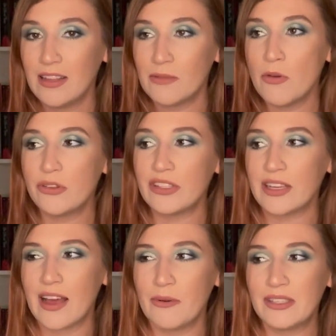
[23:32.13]
the most
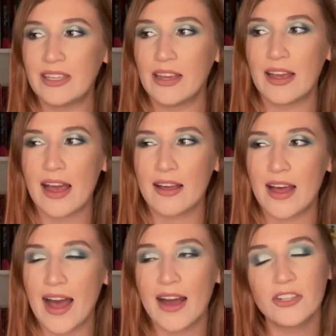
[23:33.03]
like, I would say
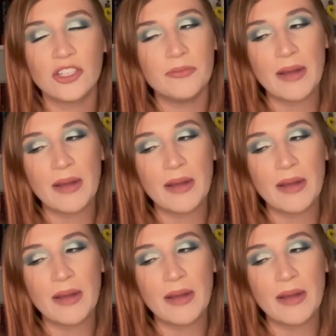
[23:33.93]
action